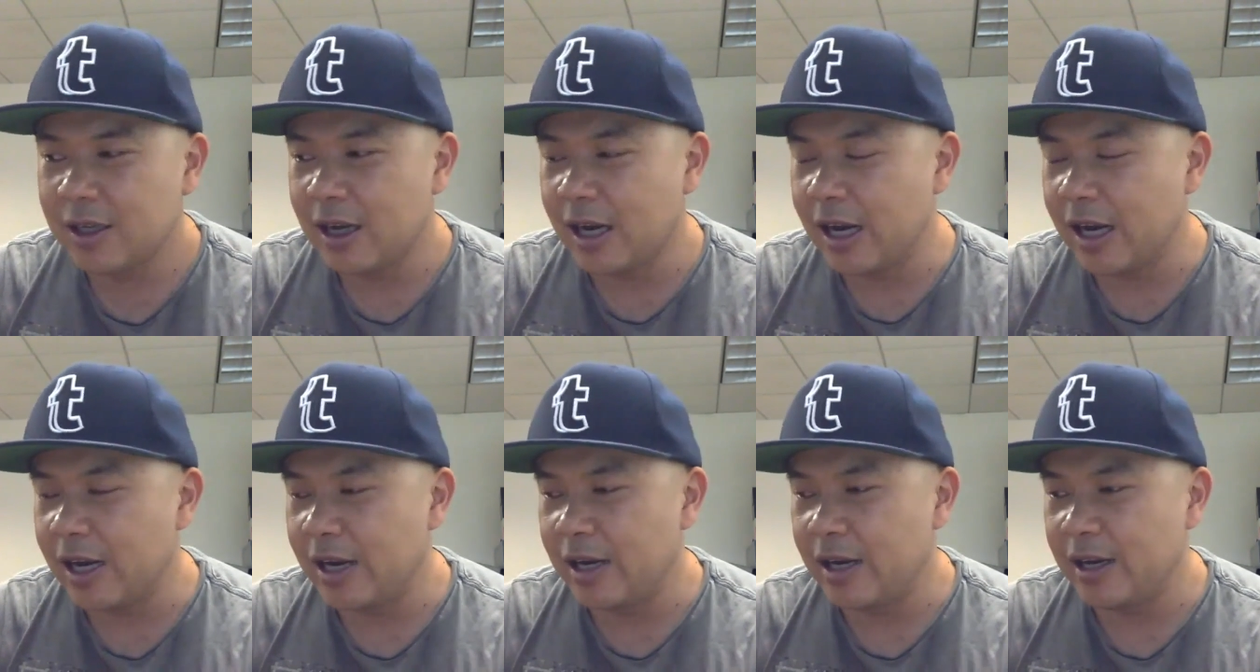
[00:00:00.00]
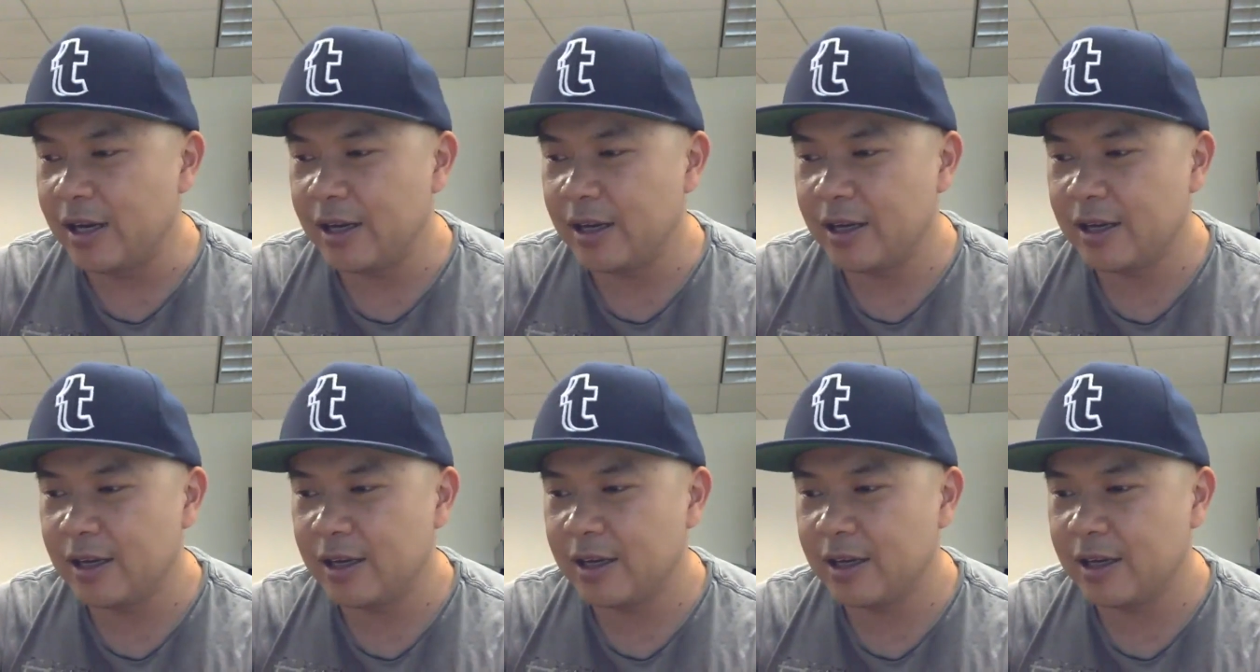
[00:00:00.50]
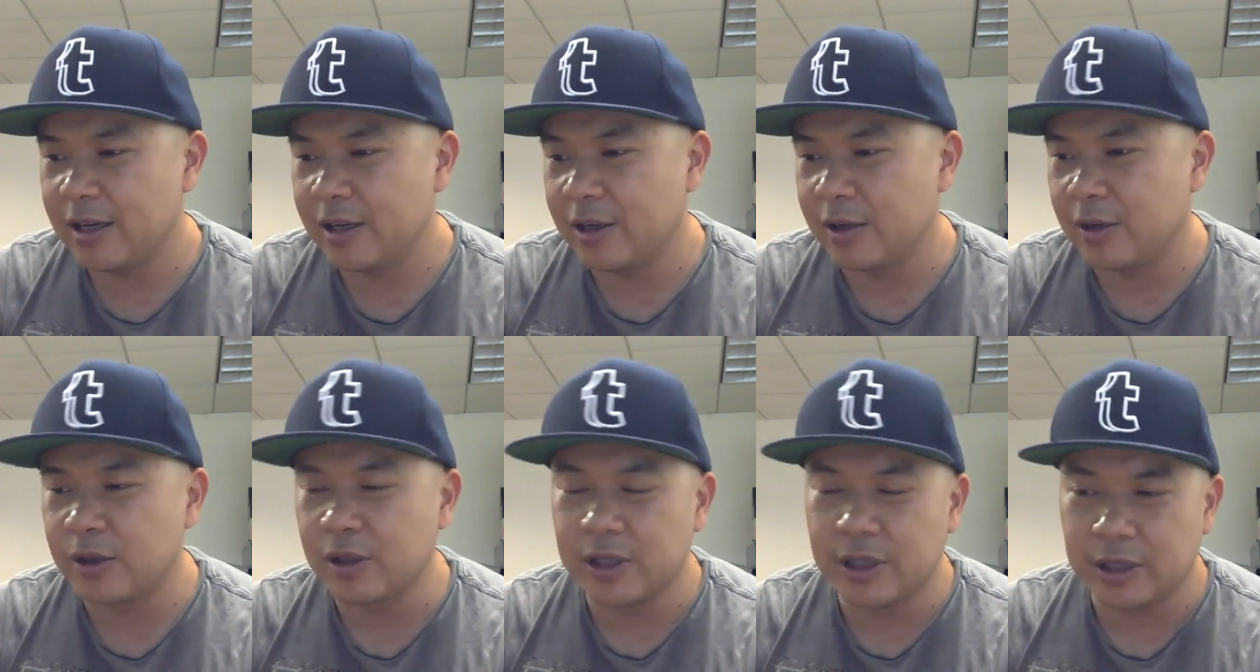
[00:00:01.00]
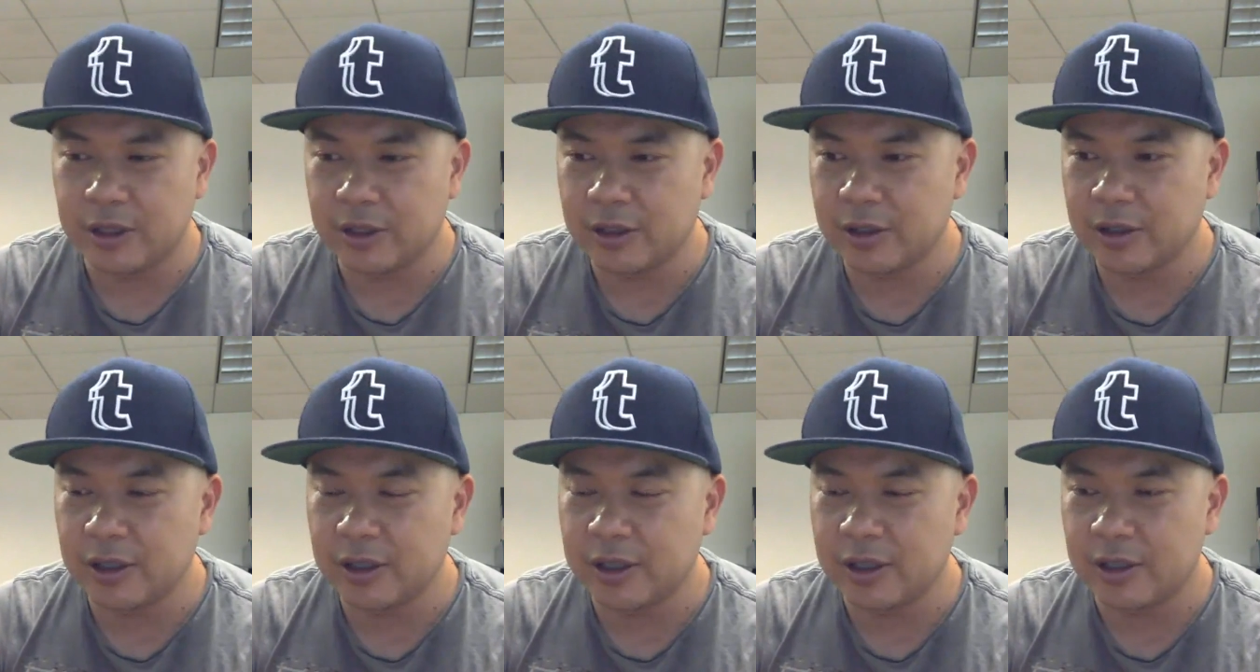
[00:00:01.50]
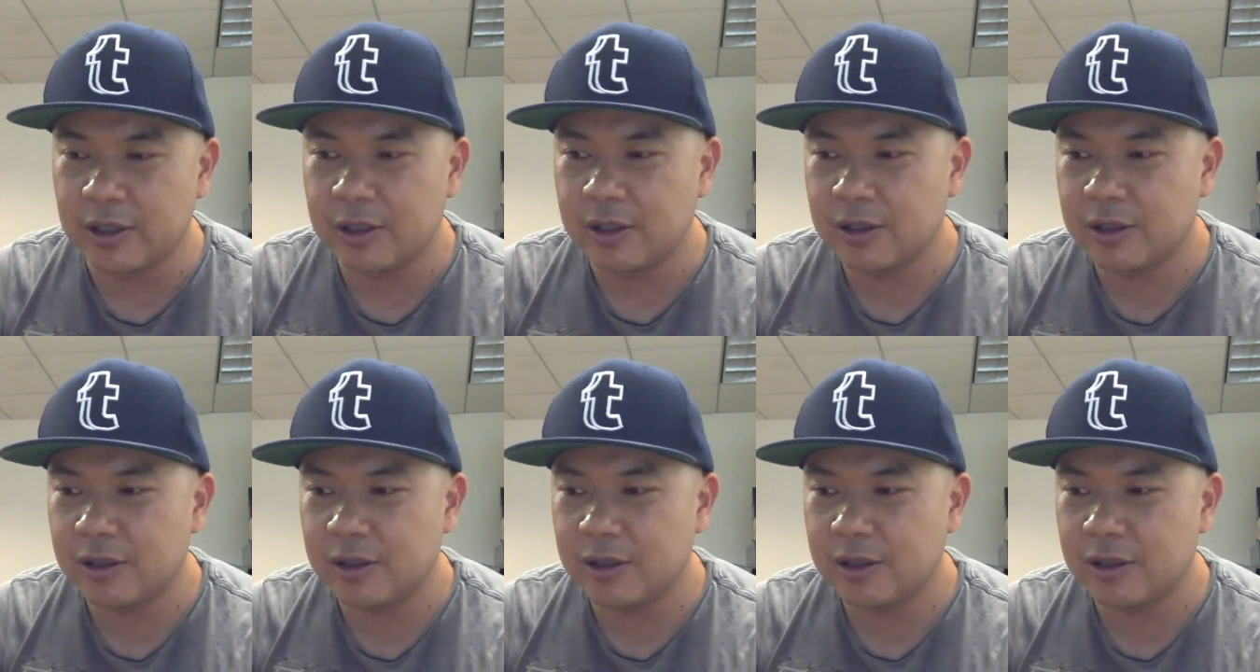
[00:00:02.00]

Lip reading: You know, could